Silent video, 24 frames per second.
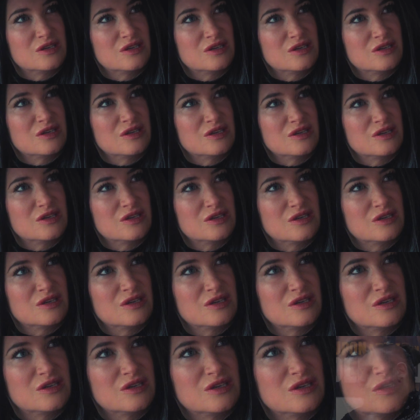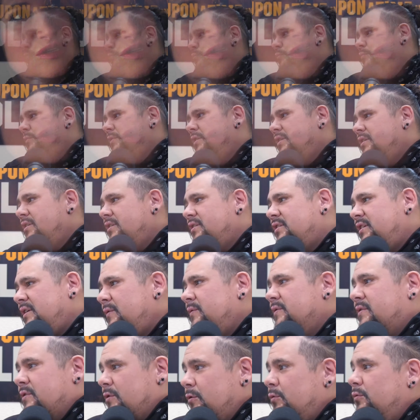But for a TV show, she
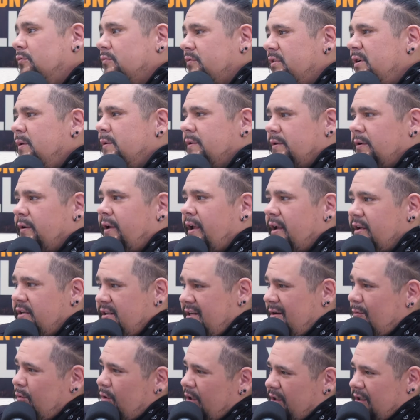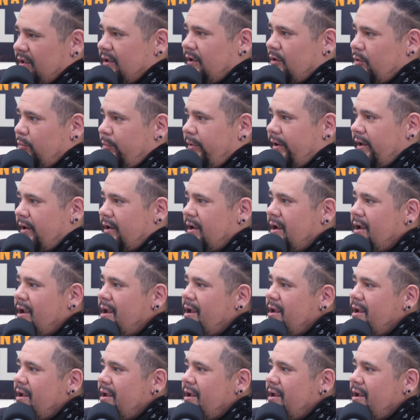was cool. She was okay. She worked a little bit.